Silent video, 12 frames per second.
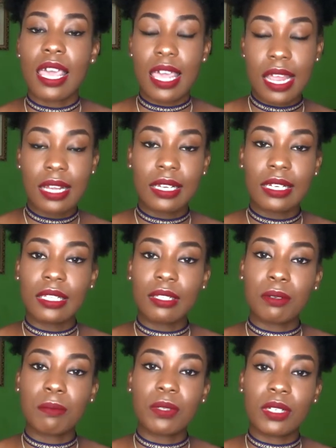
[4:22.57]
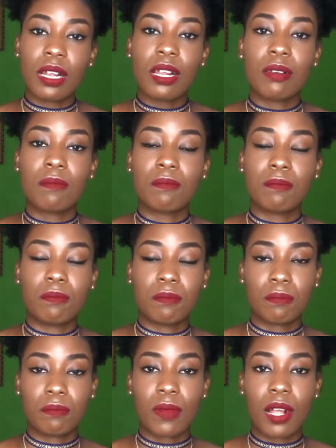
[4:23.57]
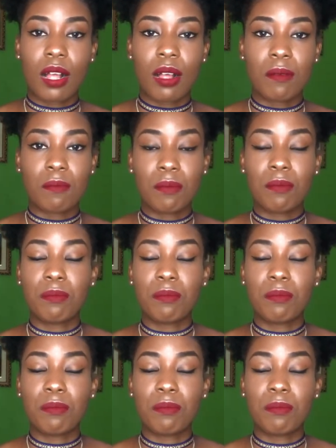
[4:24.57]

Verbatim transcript: in the description um,